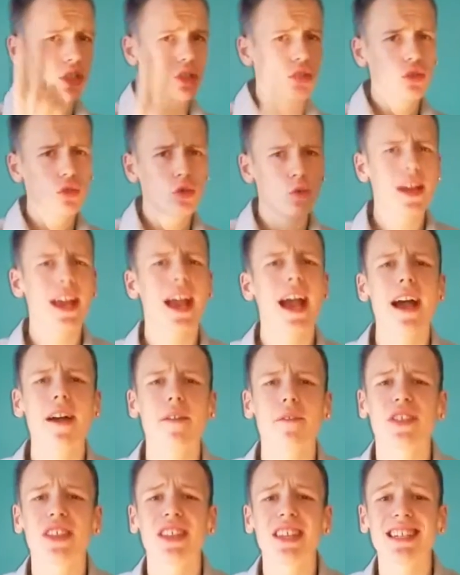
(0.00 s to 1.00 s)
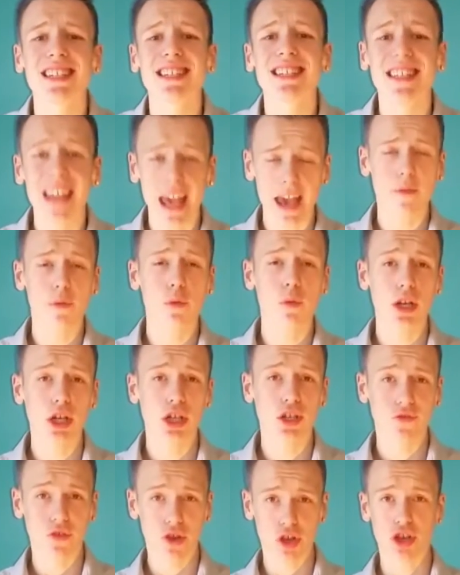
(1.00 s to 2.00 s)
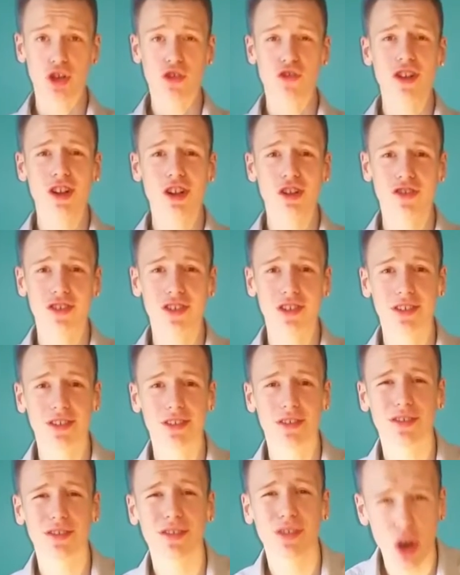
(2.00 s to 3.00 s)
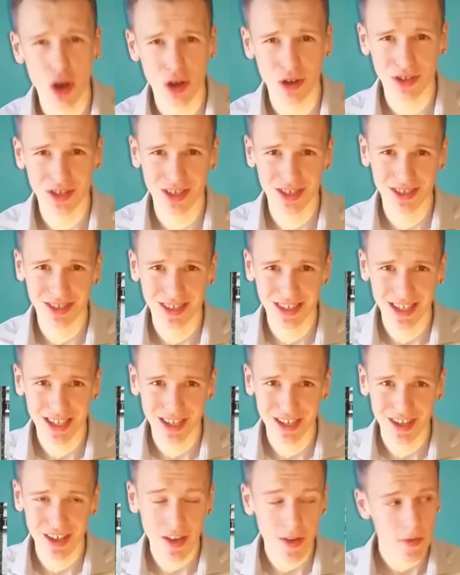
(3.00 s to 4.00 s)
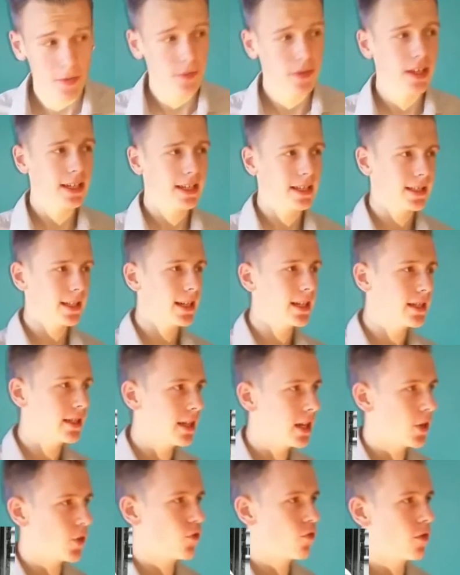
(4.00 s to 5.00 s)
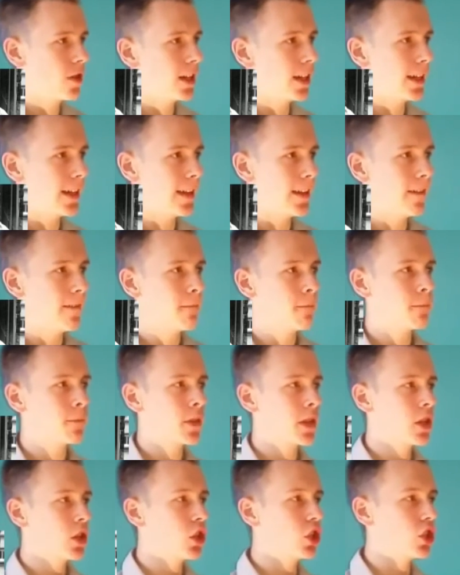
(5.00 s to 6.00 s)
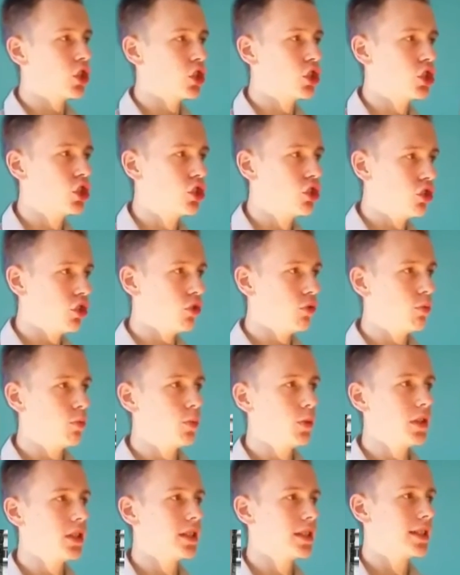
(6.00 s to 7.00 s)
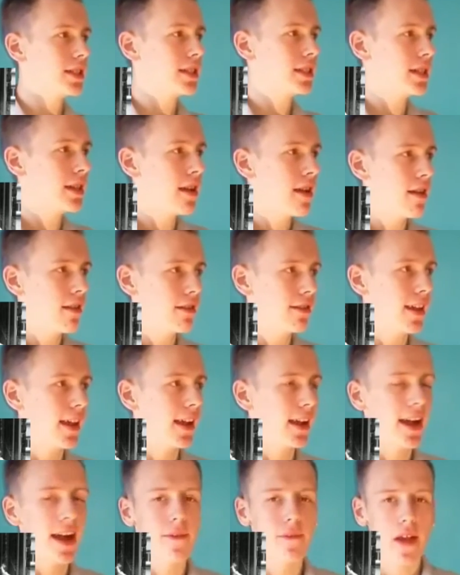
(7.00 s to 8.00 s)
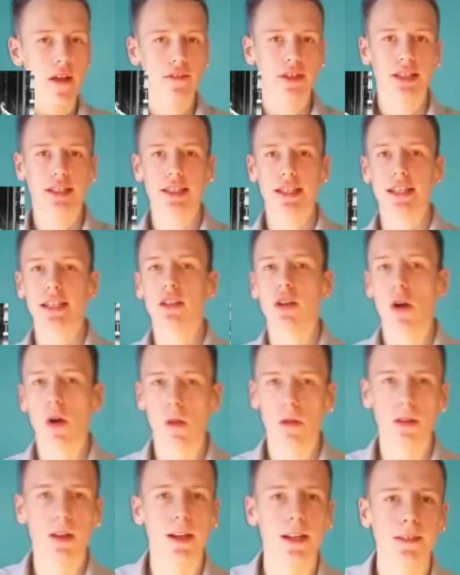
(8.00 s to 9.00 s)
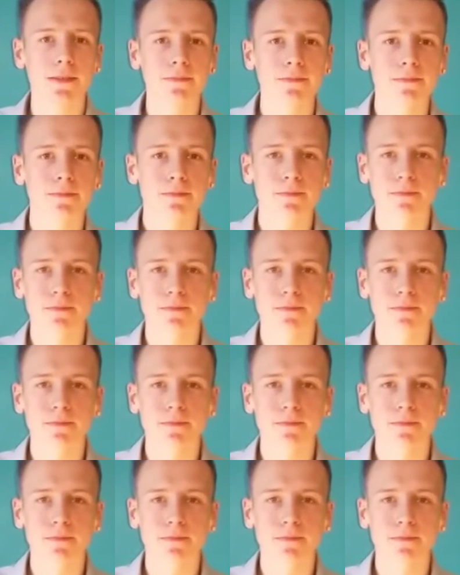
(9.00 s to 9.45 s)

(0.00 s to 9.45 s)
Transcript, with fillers: two, we have the Death Wish for Your Children cot. This is literally the stupidest thing I've ever seen online.